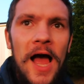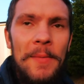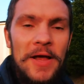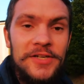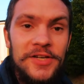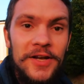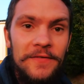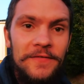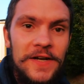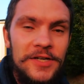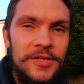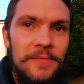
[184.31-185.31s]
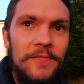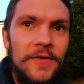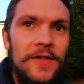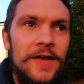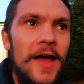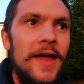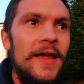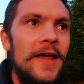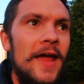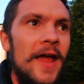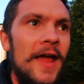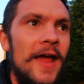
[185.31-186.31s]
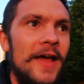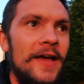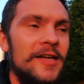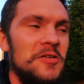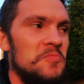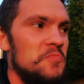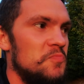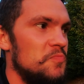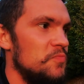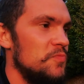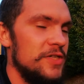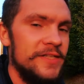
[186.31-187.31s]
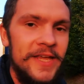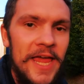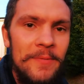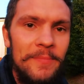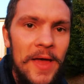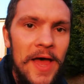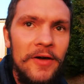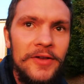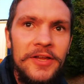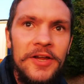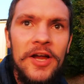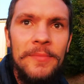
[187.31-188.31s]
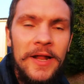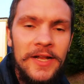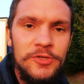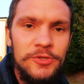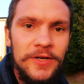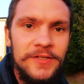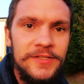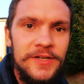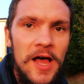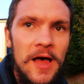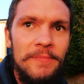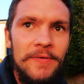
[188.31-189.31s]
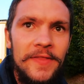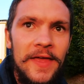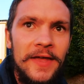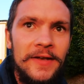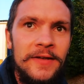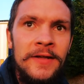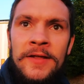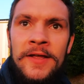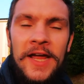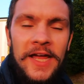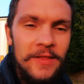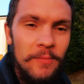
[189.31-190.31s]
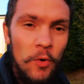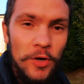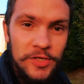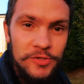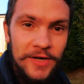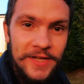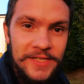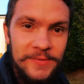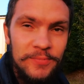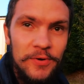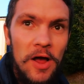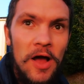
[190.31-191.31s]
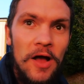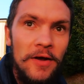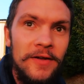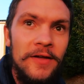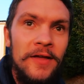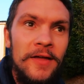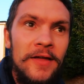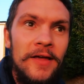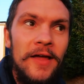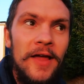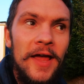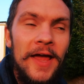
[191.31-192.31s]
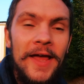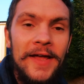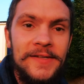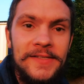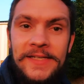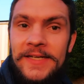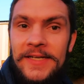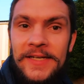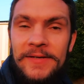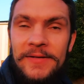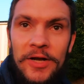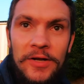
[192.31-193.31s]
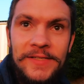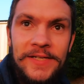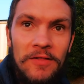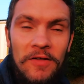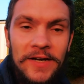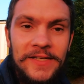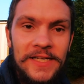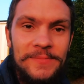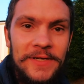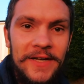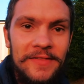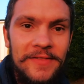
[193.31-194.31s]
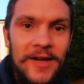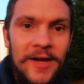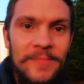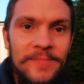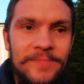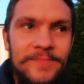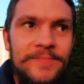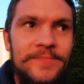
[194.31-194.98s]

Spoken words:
actually gonna finish up for the night and just camp out here. I'm at a truck stop, and then in the morning try to get to Prague and see, you know, see how long it takes me to get there.